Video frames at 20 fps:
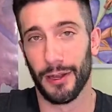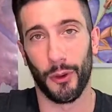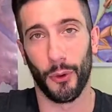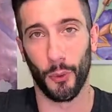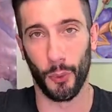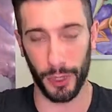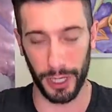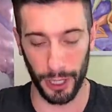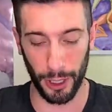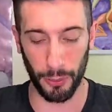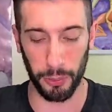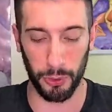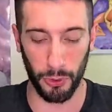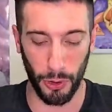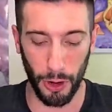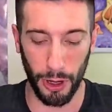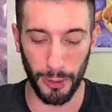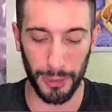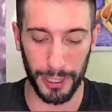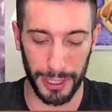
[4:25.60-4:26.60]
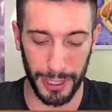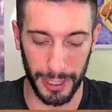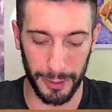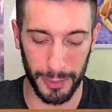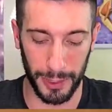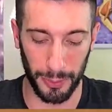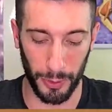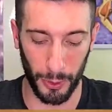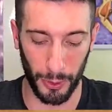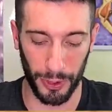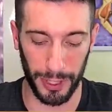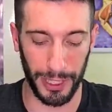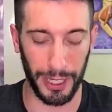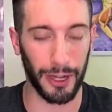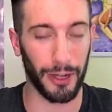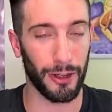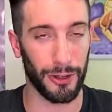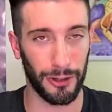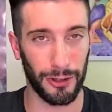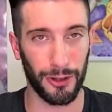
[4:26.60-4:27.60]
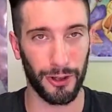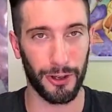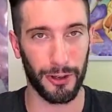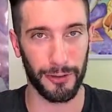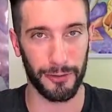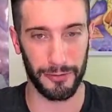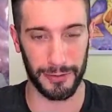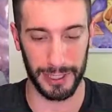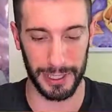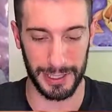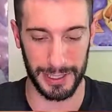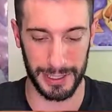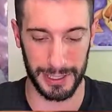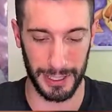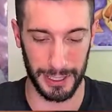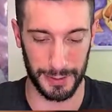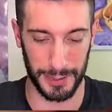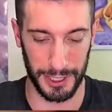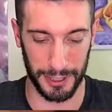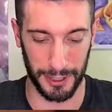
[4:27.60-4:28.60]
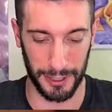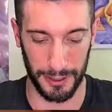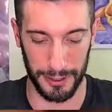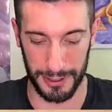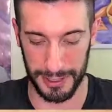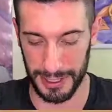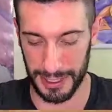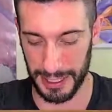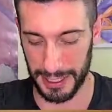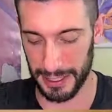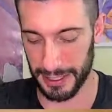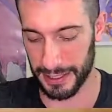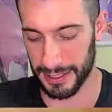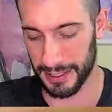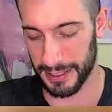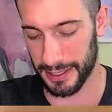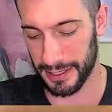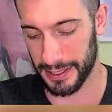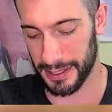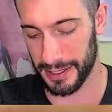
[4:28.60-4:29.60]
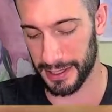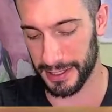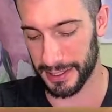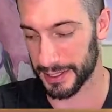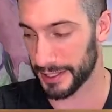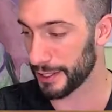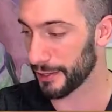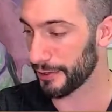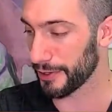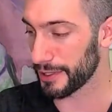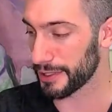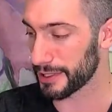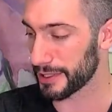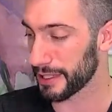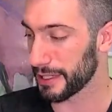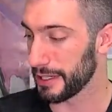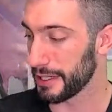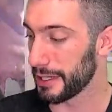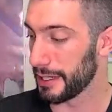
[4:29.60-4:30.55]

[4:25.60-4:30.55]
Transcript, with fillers: we are probably gonna be pulling a lot of these types of cards in this series.